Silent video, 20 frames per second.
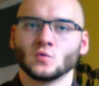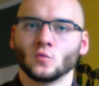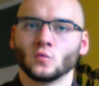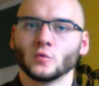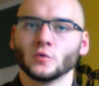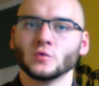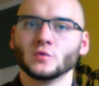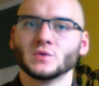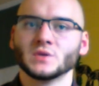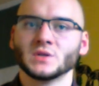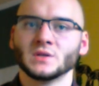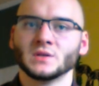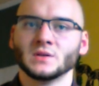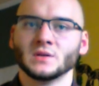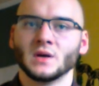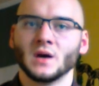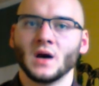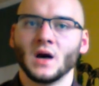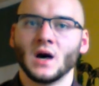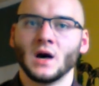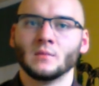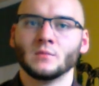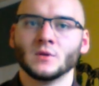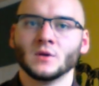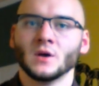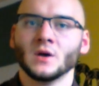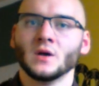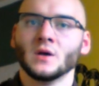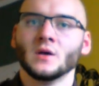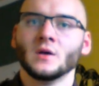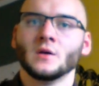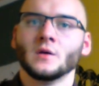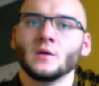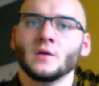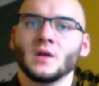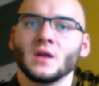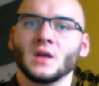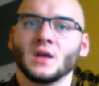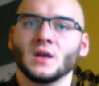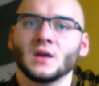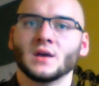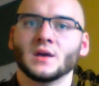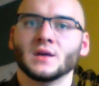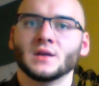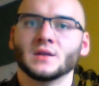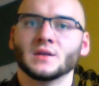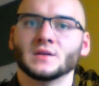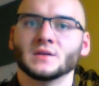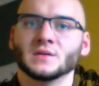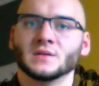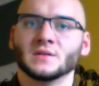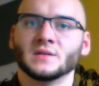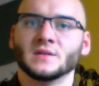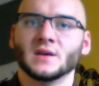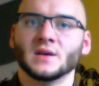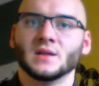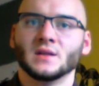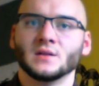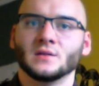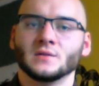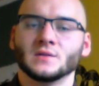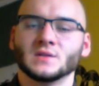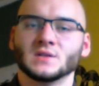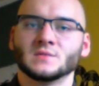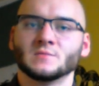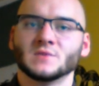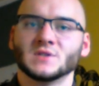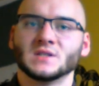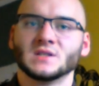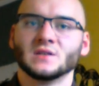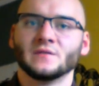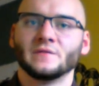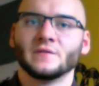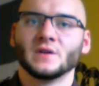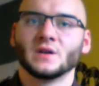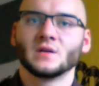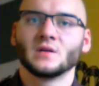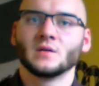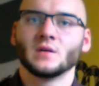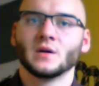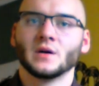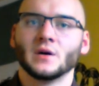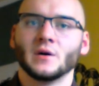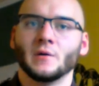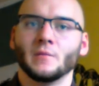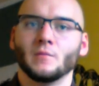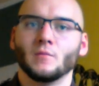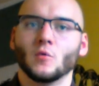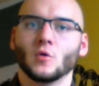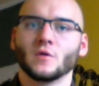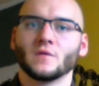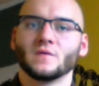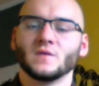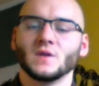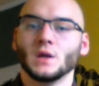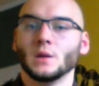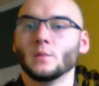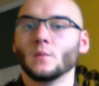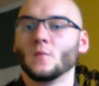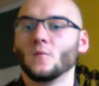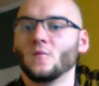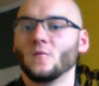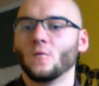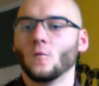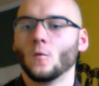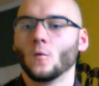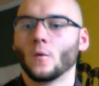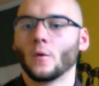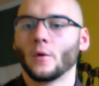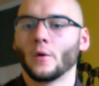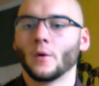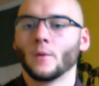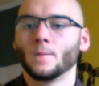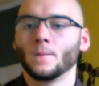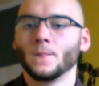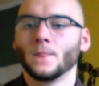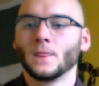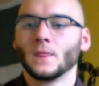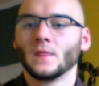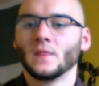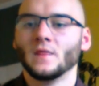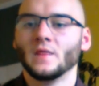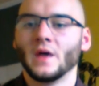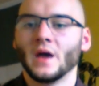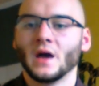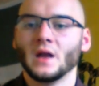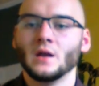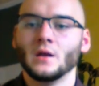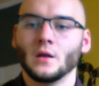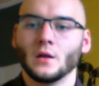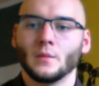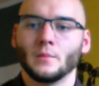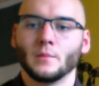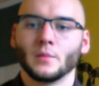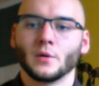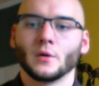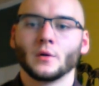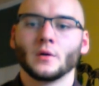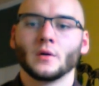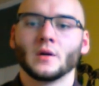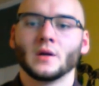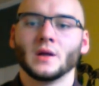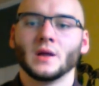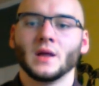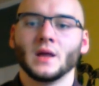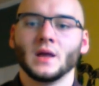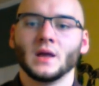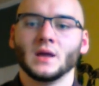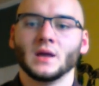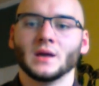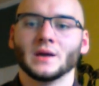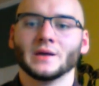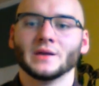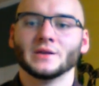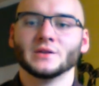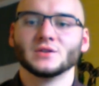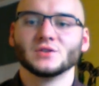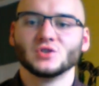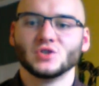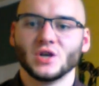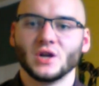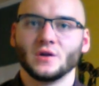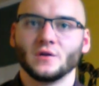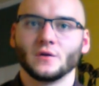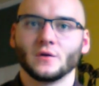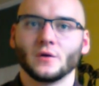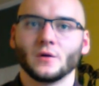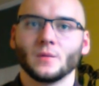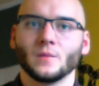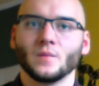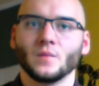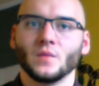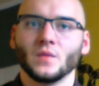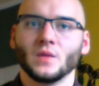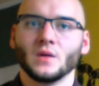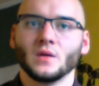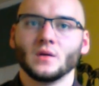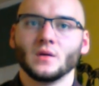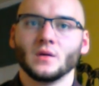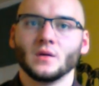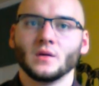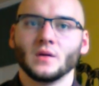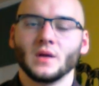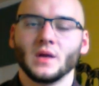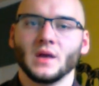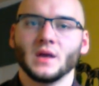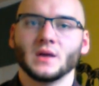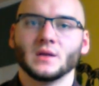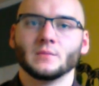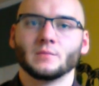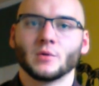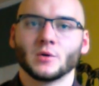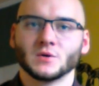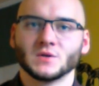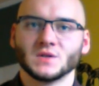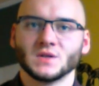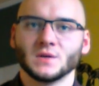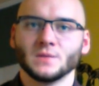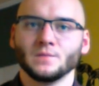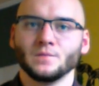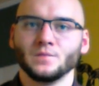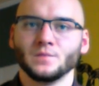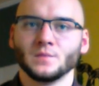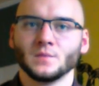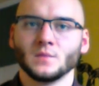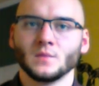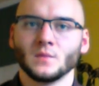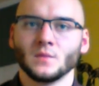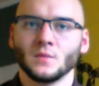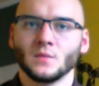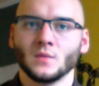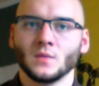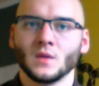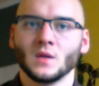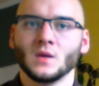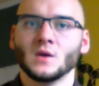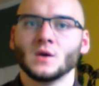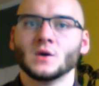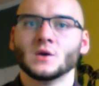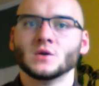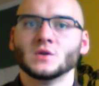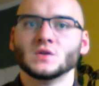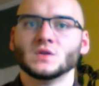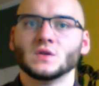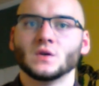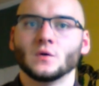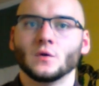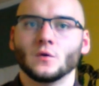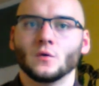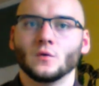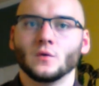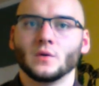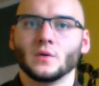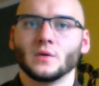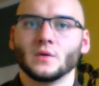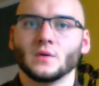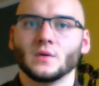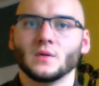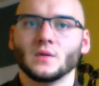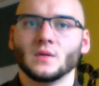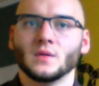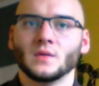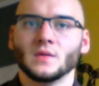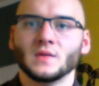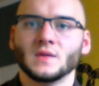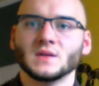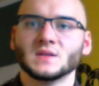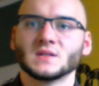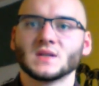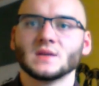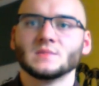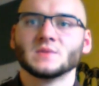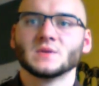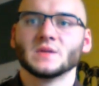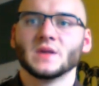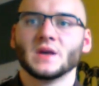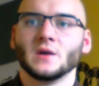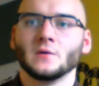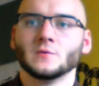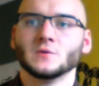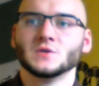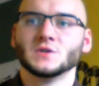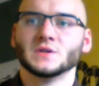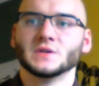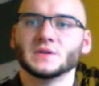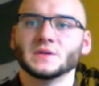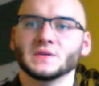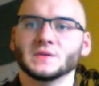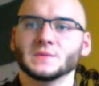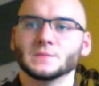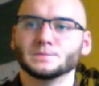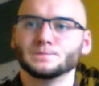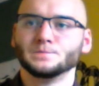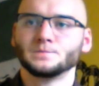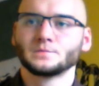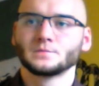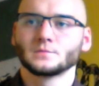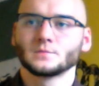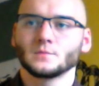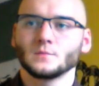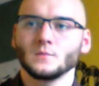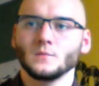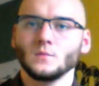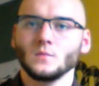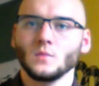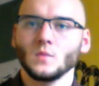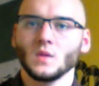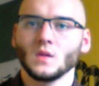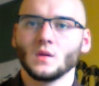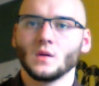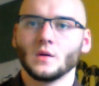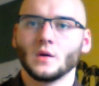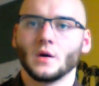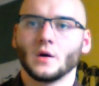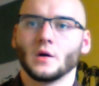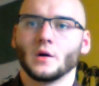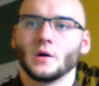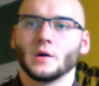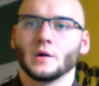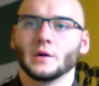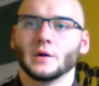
root hablo, and then specific morpheme for that number and gender and person. So these types of languages are